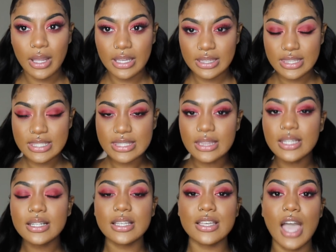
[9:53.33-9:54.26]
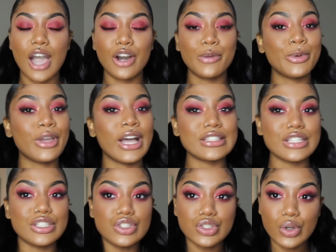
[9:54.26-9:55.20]
get this look. I hope you guys
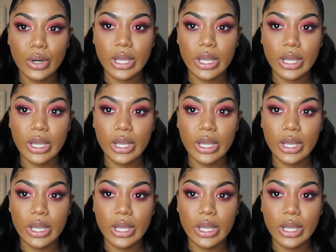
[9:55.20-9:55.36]
enjoy.